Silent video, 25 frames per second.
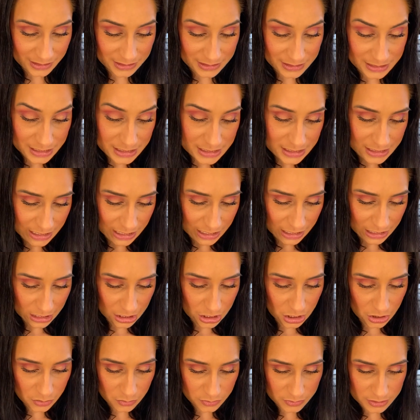Disney, you
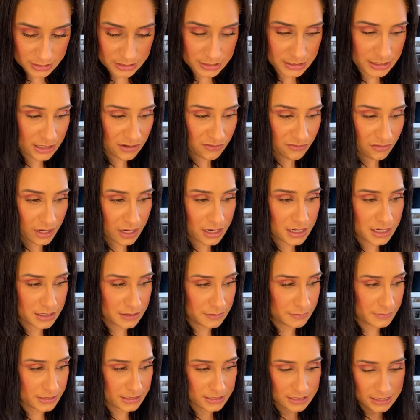know, Disney
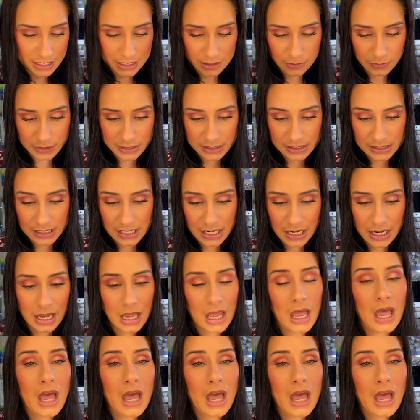fandom, as I always say.